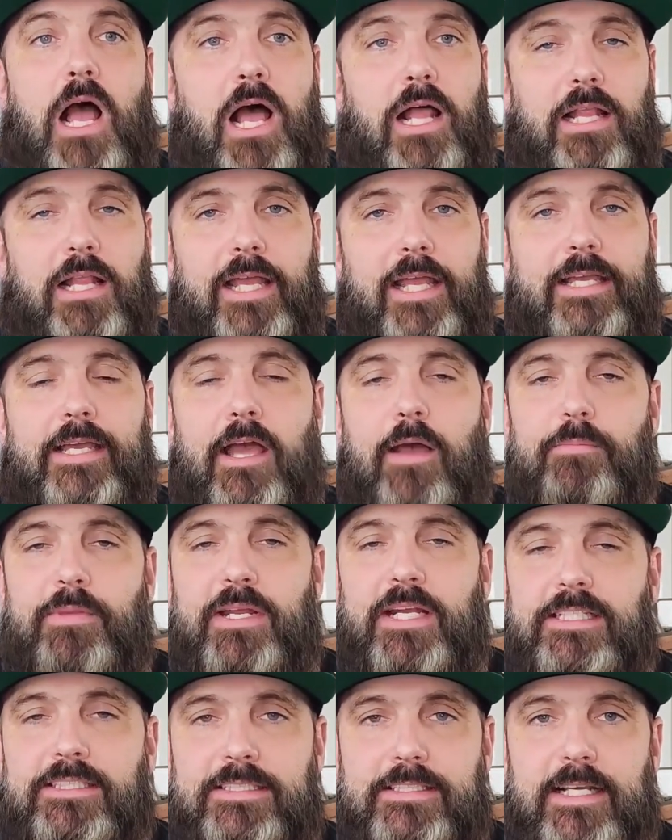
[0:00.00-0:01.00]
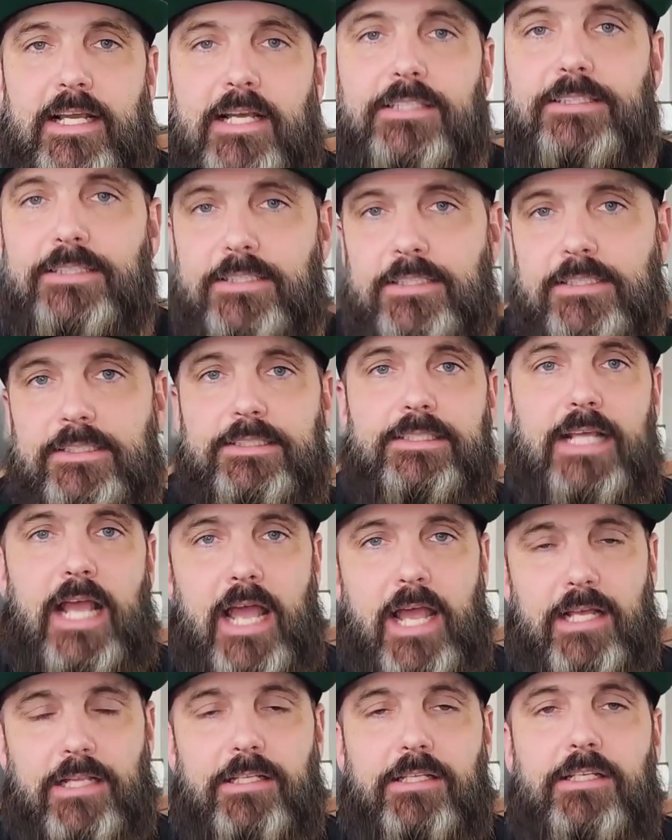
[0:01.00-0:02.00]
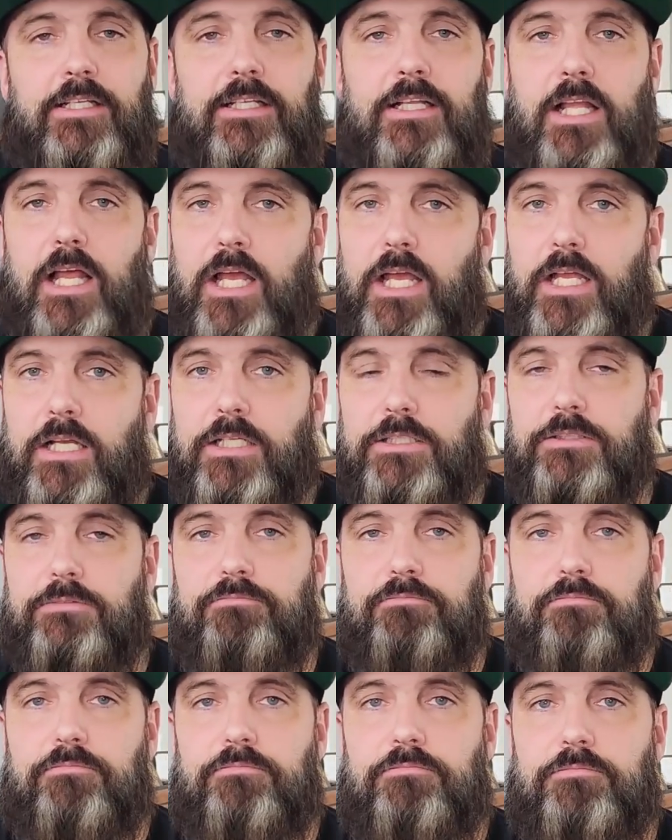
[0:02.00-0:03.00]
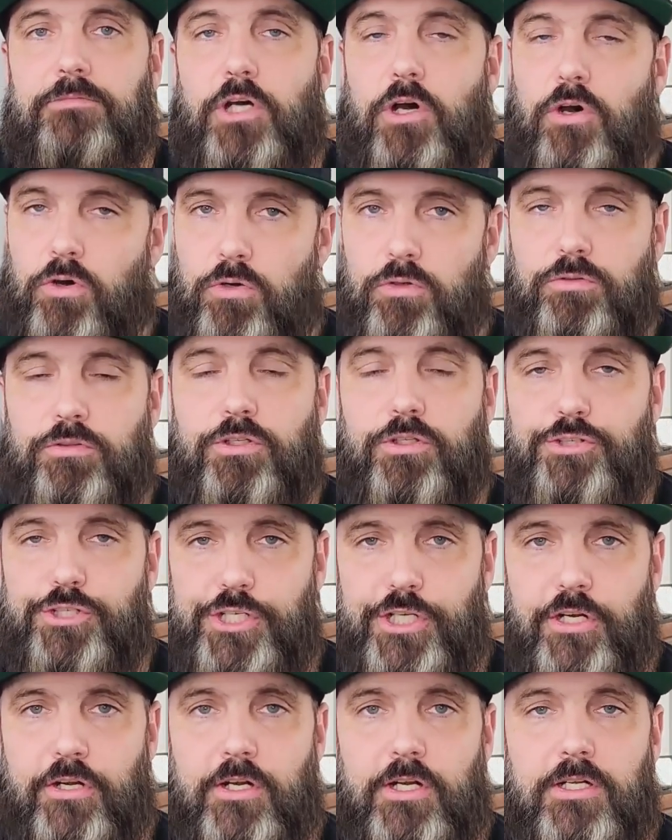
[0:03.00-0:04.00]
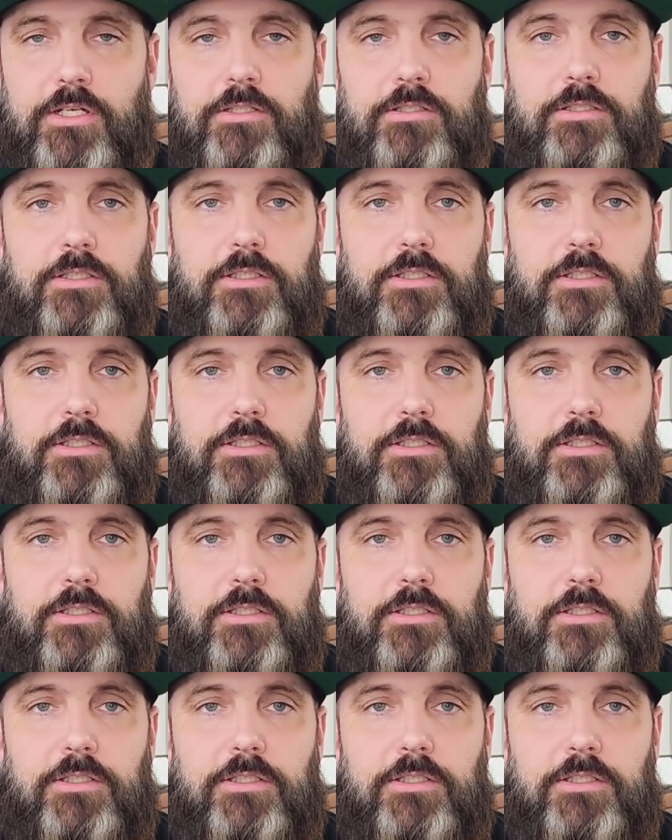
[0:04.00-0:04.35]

I like it. I mean, it sounds exactly like the old Gojira